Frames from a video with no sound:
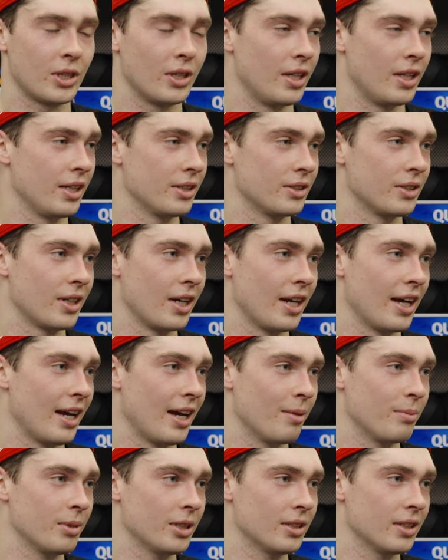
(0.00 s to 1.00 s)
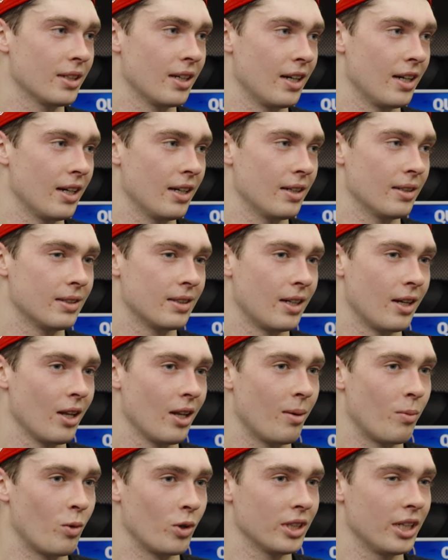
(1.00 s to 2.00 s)
things are going to happen a
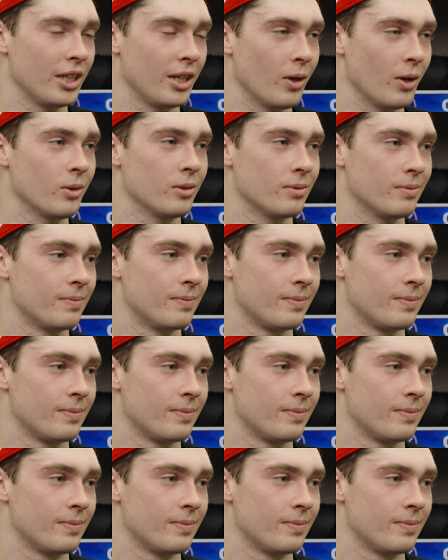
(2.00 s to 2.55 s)
lot more than they don't.